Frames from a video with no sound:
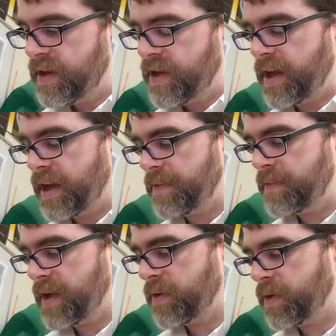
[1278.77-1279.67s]

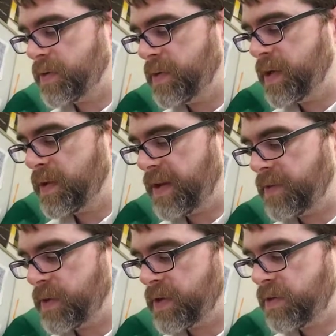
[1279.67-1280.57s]
And of course we know that
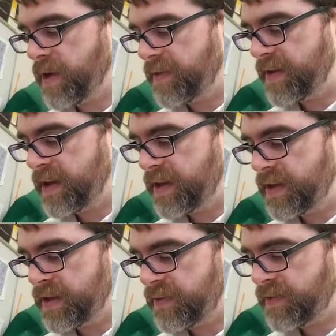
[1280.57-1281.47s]
force of gravity
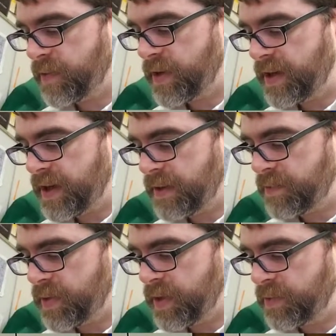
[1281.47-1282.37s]
is
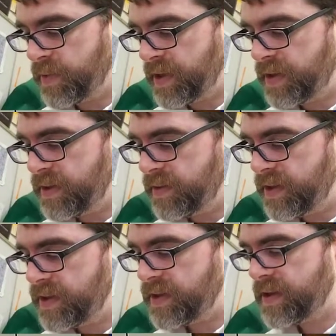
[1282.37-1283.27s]
49.1
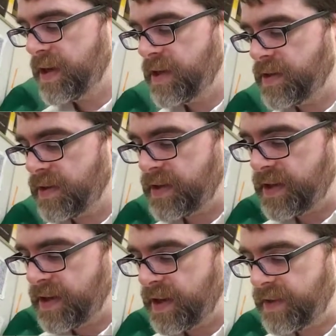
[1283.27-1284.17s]
newtons. So
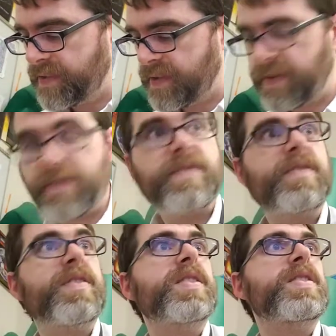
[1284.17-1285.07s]
then F of
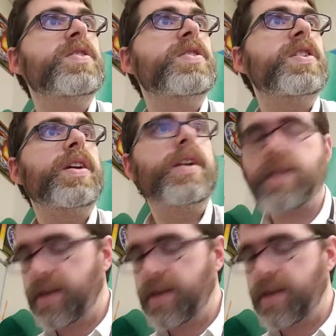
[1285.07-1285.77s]
g